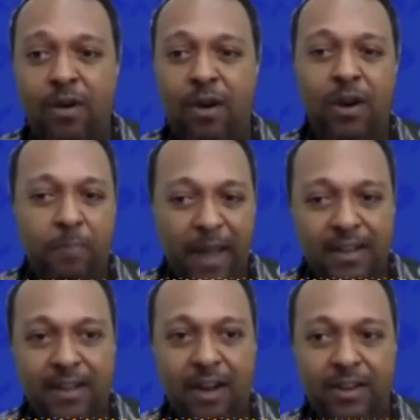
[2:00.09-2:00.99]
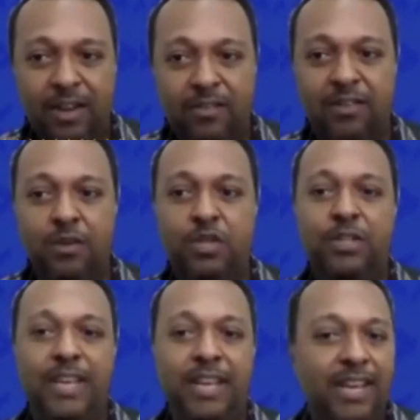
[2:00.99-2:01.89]
or a bank account in our
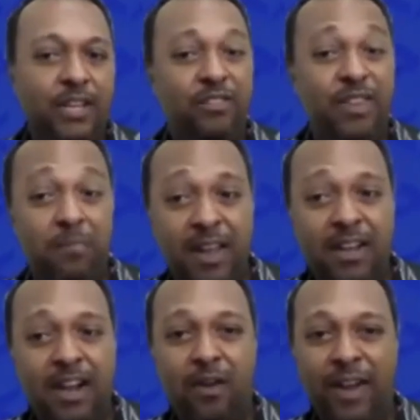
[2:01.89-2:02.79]
solution. They can use their My Card or